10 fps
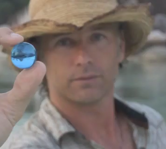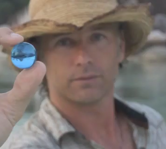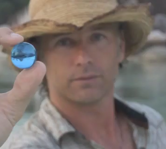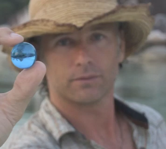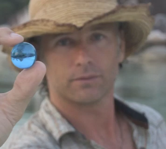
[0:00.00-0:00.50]

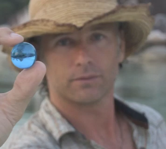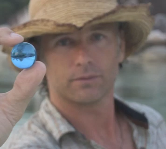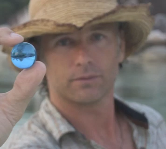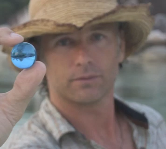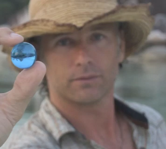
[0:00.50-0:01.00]

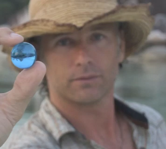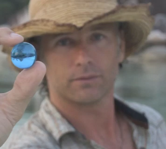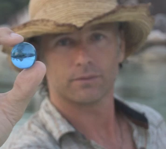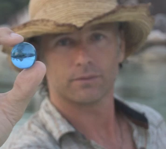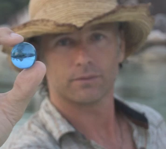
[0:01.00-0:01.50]

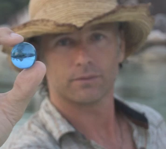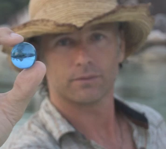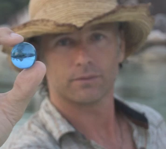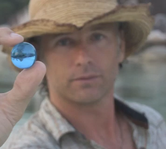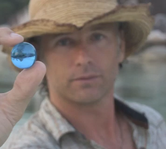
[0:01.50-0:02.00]

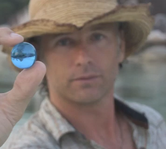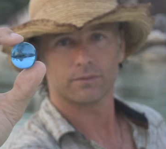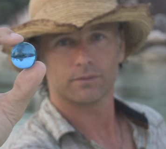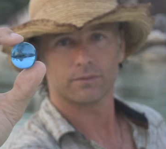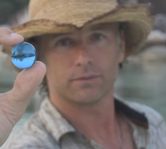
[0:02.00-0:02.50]

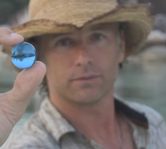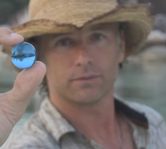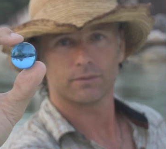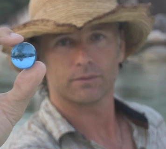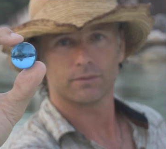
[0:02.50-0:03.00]

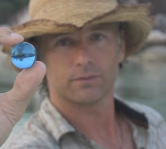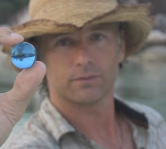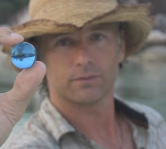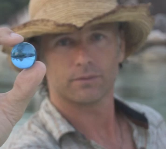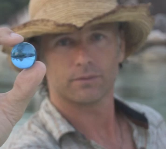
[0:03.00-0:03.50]

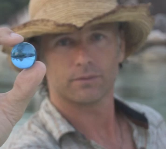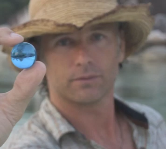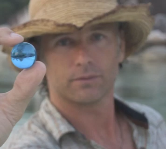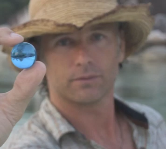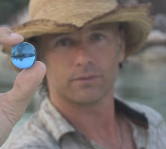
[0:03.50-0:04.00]

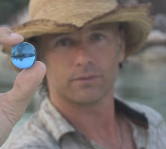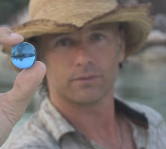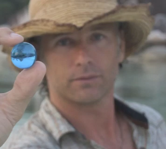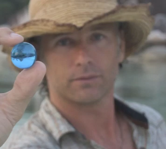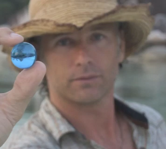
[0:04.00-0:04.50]

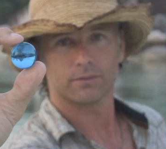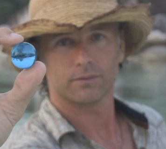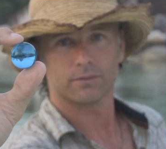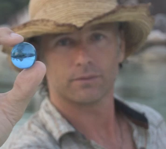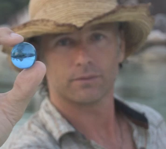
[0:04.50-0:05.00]

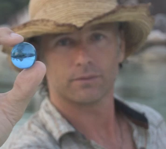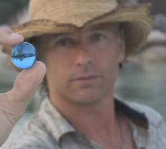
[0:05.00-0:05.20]
[no speech]